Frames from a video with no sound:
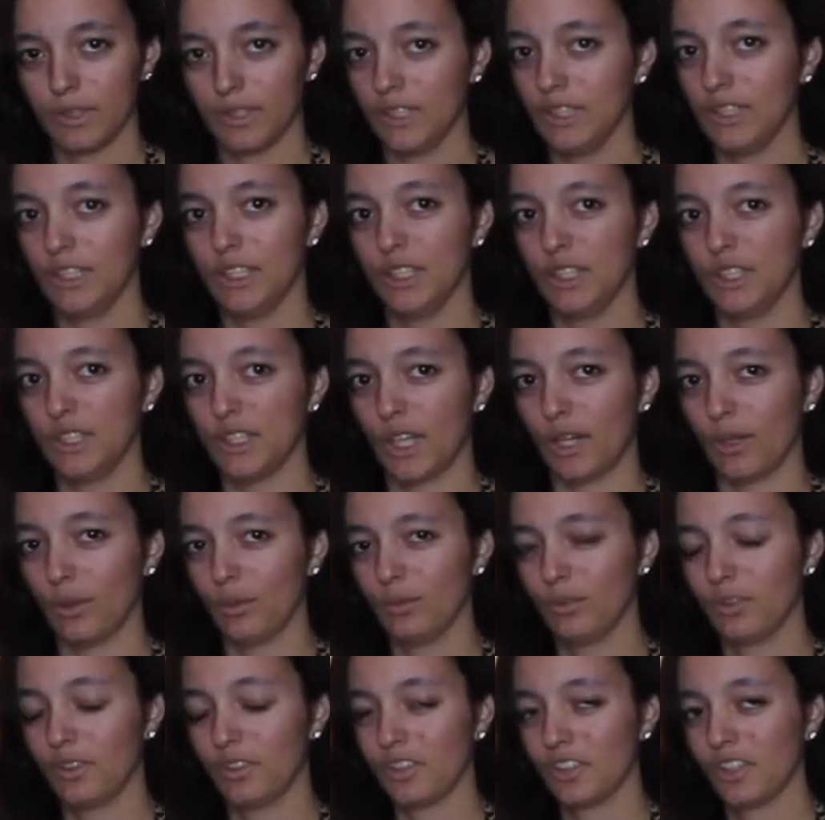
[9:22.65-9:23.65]
You
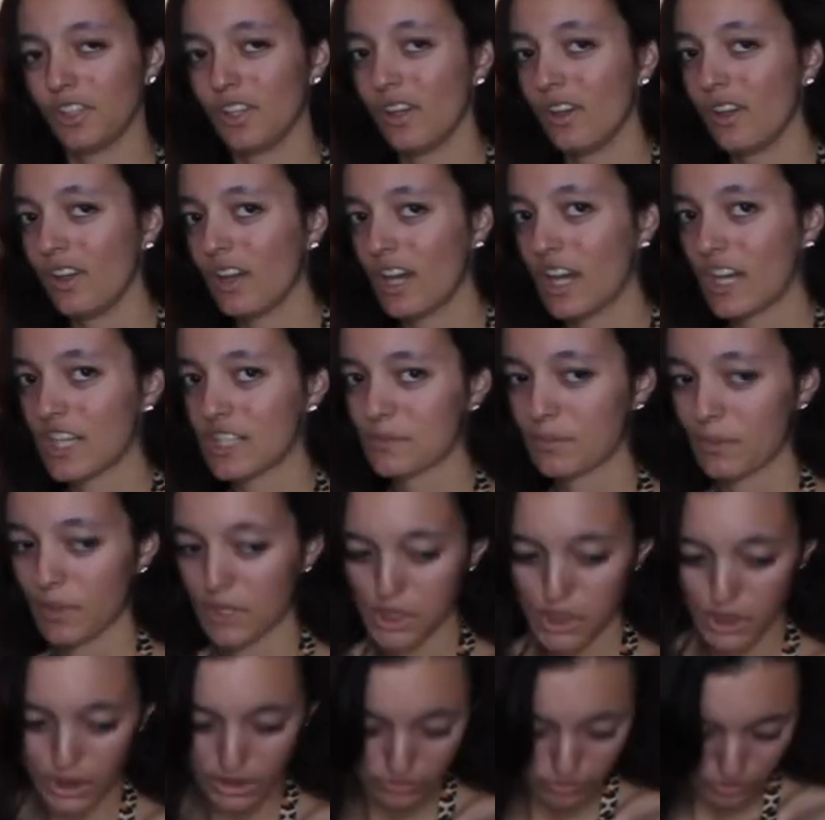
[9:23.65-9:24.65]
don't.
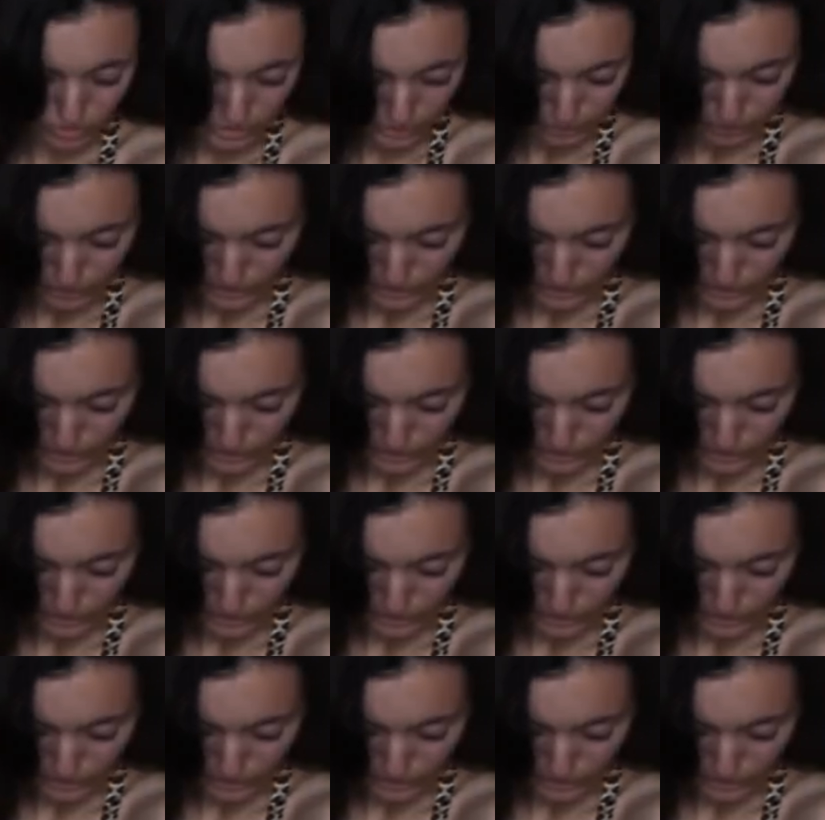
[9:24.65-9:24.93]
Especially for the